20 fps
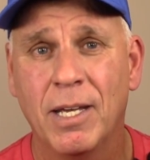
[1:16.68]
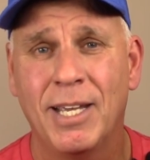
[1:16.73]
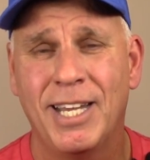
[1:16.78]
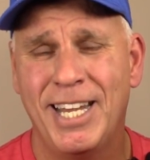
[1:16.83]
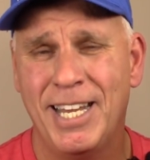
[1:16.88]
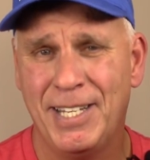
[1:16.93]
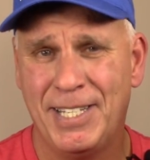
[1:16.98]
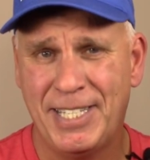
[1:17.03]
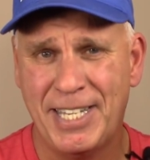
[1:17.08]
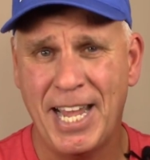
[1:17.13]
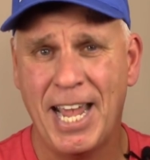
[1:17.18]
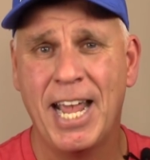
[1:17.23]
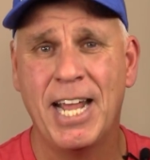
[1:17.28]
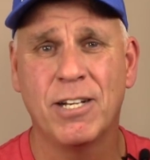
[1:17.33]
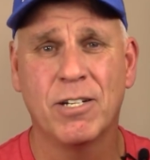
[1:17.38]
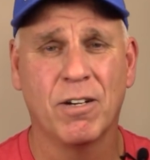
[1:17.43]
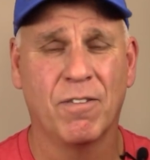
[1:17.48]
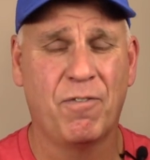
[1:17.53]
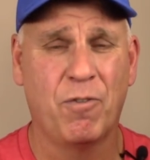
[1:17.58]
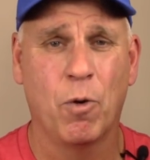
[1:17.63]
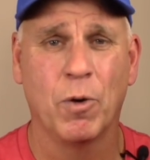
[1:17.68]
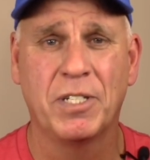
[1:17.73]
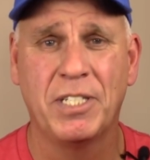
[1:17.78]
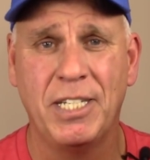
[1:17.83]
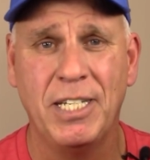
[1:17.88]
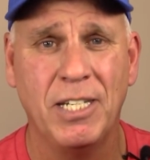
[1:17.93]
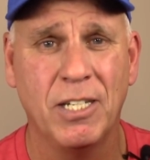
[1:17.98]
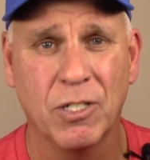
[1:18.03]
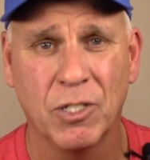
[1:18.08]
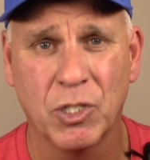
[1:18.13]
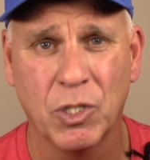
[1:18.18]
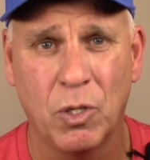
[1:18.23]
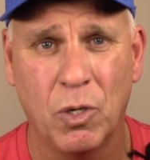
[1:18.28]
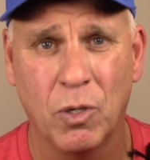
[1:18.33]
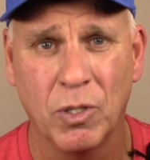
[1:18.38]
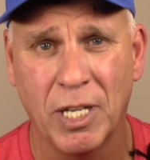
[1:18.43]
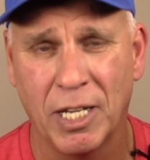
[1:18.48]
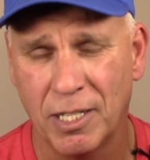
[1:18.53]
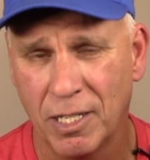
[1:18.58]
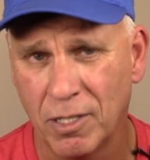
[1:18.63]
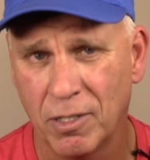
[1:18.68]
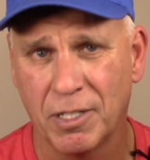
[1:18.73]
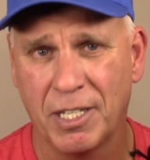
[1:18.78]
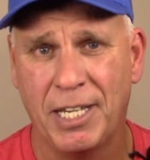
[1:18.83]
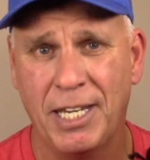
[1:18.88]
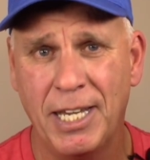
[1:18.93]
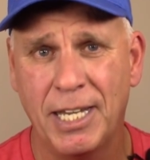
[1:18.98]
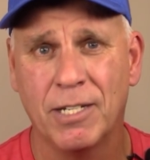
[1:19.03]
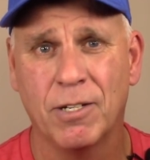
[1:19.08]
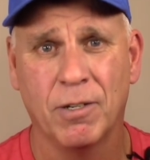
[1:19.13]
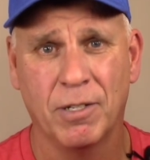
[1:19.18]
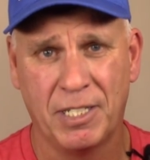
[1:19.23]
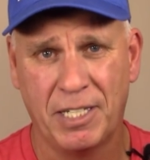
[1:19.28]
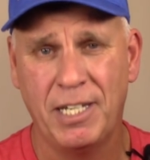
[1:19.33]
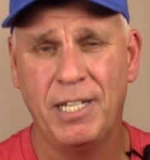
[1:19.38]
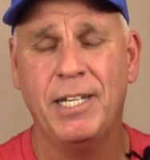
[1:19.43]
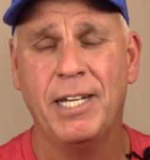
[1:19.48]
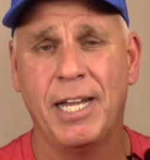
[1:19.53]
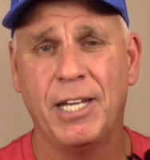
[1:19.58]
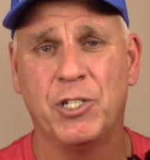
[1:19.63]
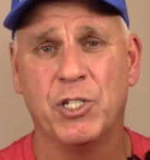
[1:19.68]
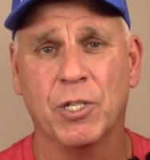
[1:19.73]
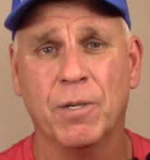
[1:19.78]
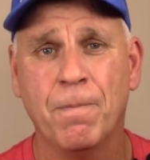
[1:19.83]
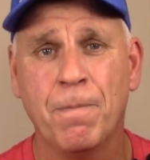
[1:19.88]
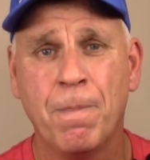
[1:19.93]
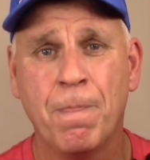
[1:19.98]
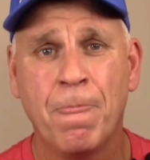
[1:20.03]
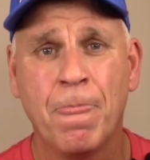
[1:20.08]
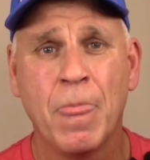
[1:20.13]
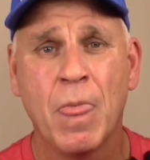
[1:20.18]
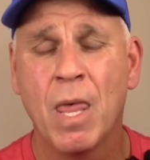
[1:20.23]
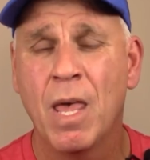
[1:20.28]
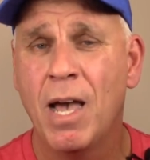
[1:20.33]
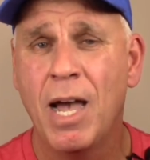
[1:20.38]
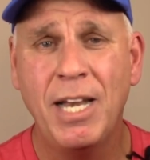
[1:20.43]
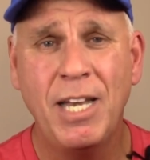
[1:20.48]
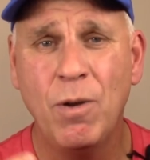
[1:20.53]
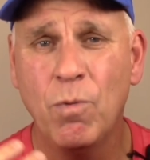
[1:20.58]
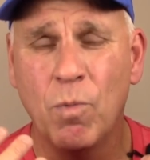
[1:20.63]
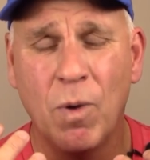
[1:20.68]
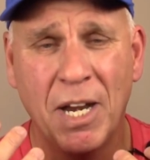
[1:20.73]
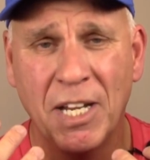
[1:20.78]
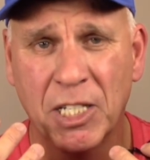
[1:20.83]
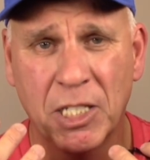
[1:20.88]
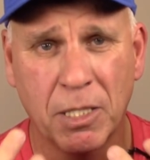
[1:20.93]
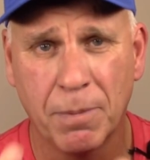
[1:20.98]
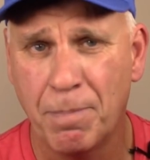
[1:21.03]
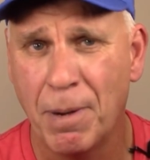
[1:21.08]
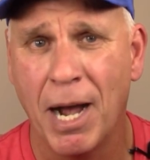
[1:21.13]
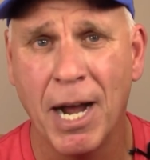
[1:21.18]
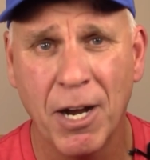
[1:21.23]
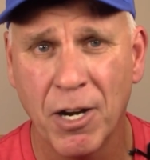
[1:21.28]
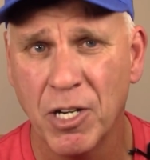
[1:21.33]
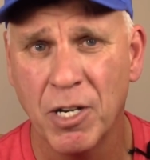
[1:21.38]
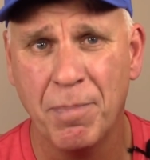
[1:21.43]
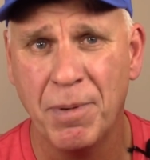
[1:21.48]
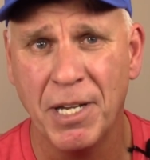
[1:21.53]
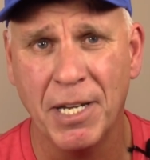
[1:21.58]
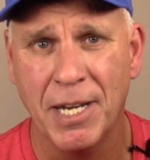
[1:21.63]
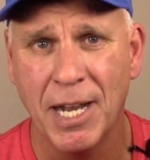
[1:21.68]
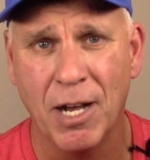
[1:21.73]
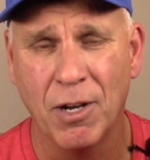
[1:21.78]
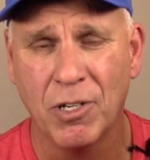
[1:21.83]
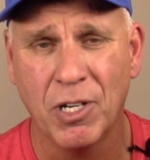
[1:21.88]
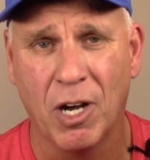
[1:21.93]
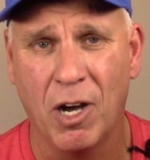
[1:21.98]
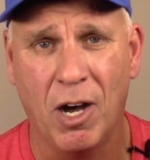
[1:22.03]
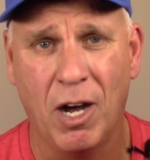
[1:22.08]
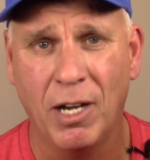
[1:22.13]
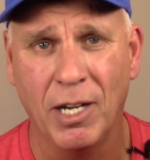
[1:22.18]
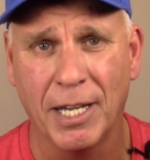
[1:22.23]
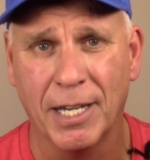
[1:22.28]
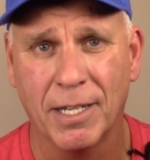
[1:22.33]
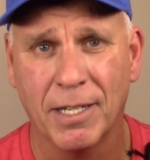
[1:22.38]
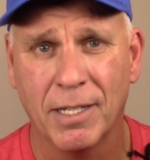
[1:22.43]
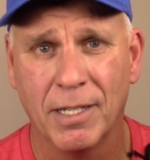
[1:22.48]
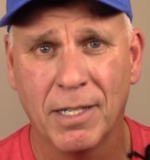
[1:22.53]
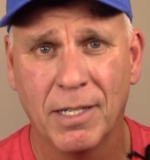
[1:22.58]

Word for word: in 10 or 14 years old, a little kid or a teenager, I didn't aspire to be an alcoholic.